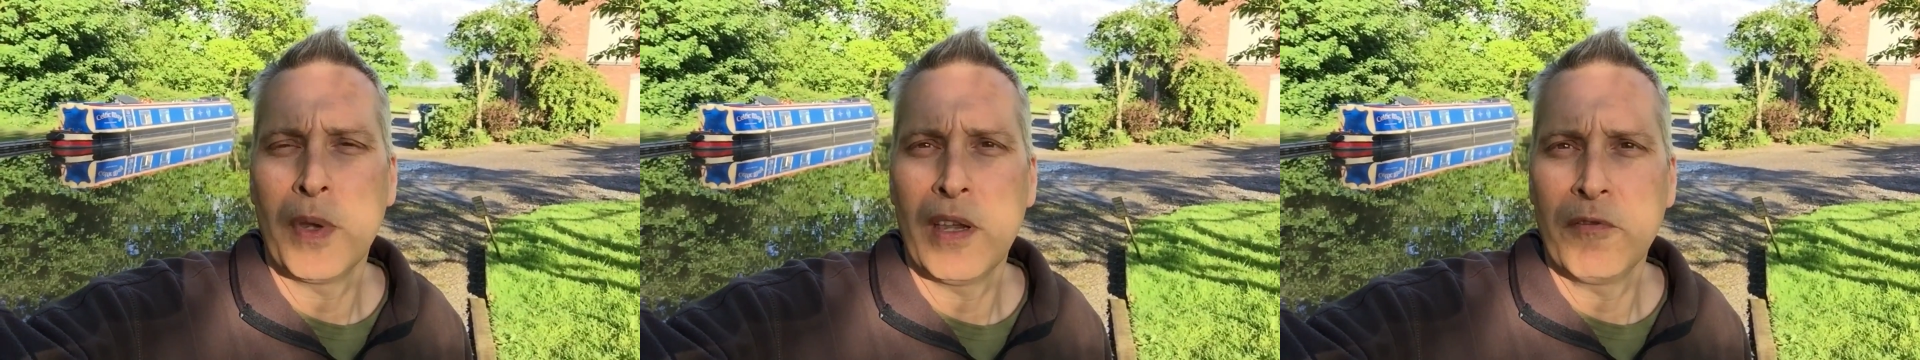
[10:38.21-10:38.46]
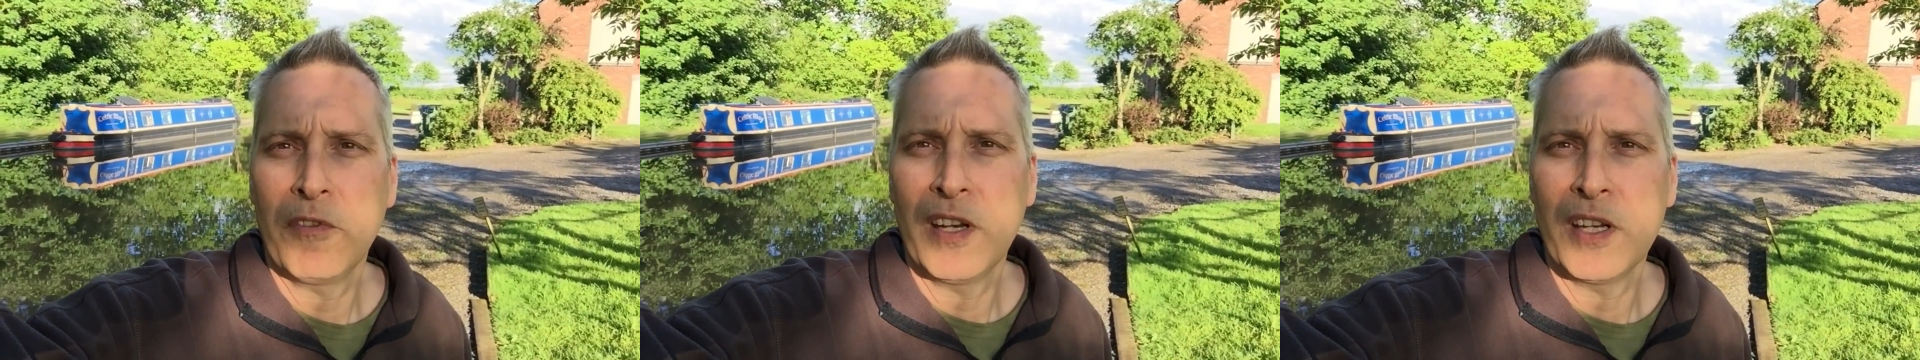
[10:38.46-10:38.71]

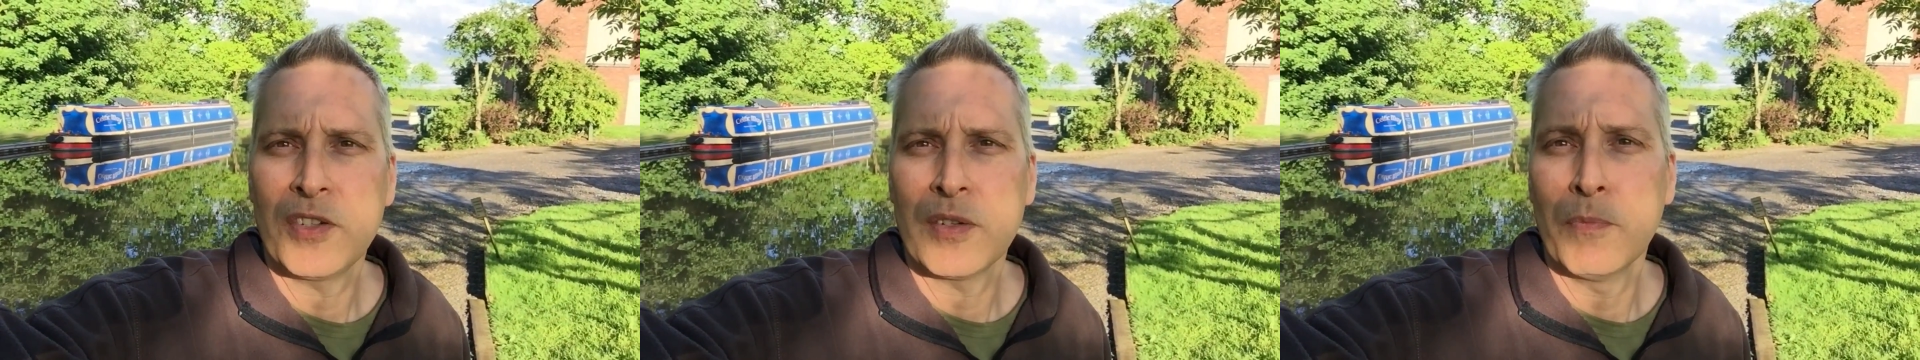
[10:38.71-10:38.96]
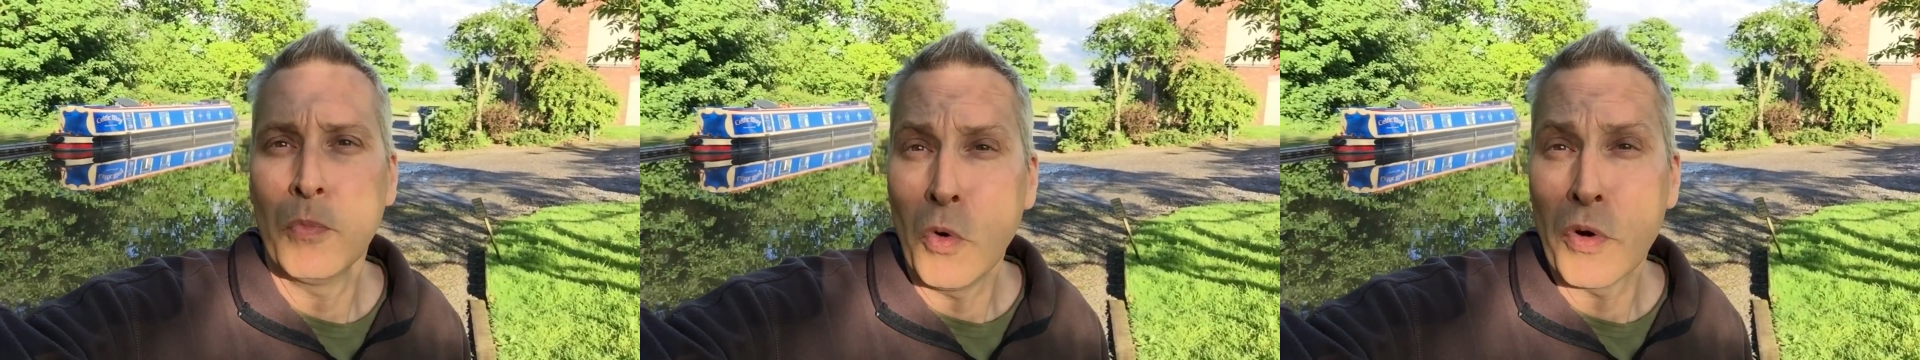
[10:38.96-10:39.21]
being finished,
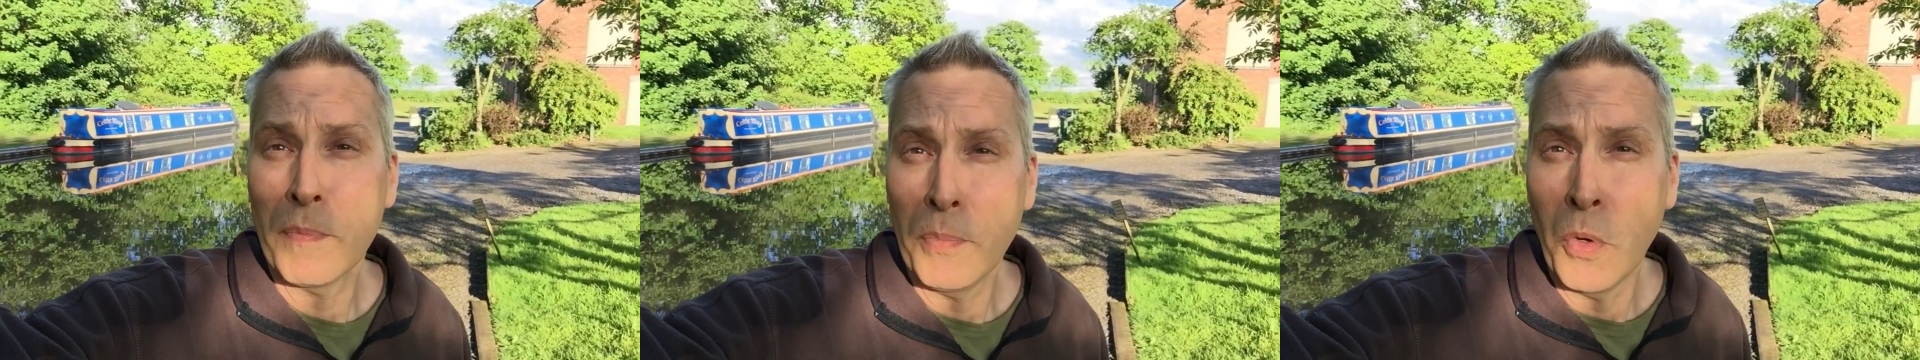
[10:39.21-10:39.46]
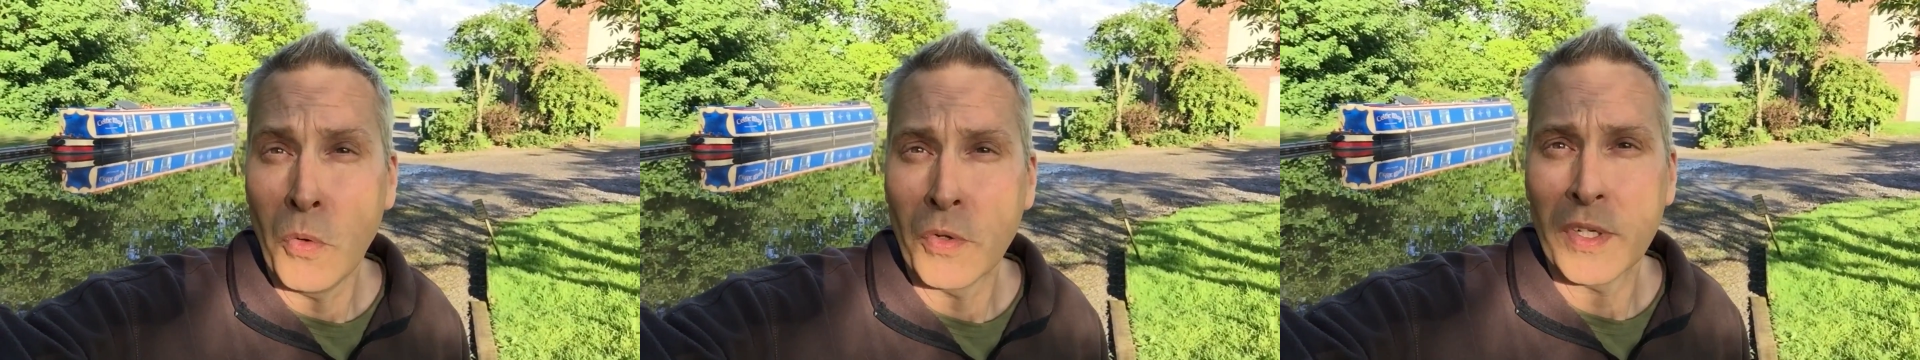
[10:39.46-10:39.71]
and more
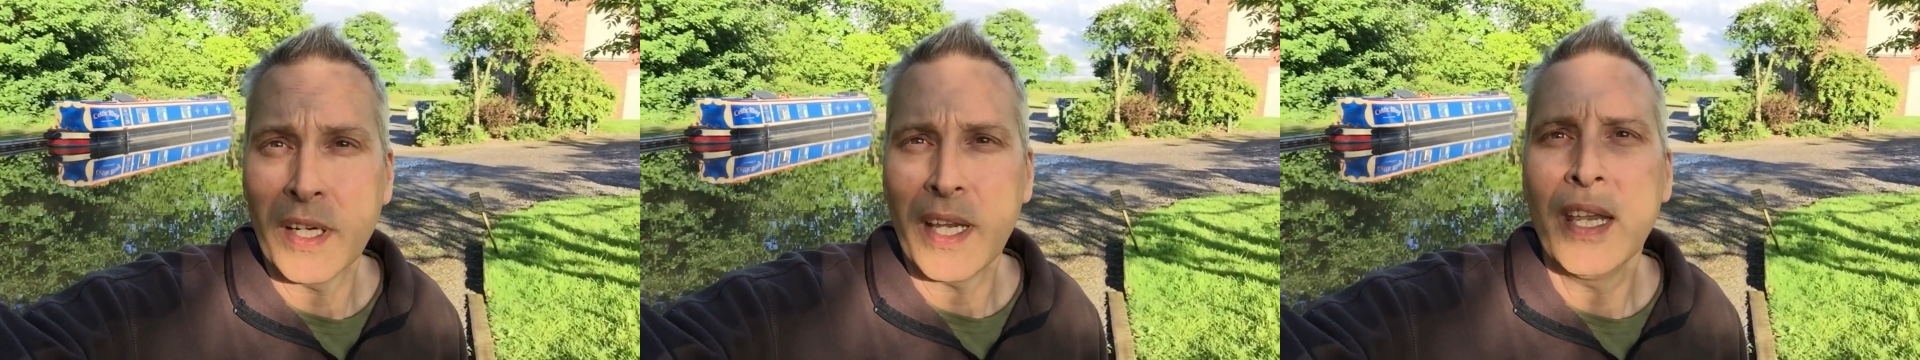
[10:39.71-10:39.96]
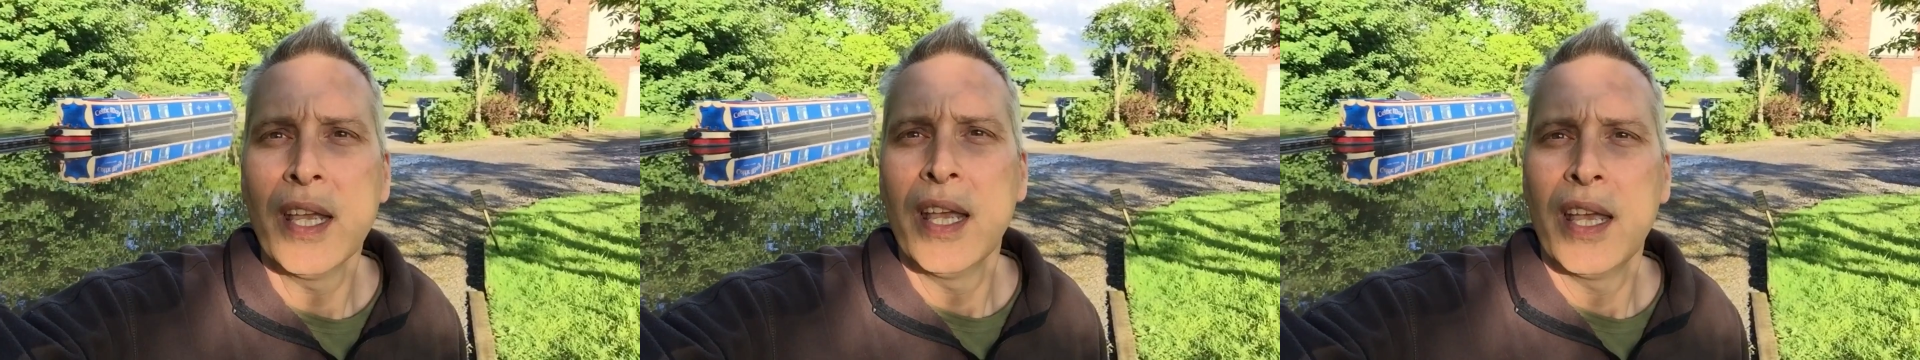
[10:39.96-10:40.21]
importantly,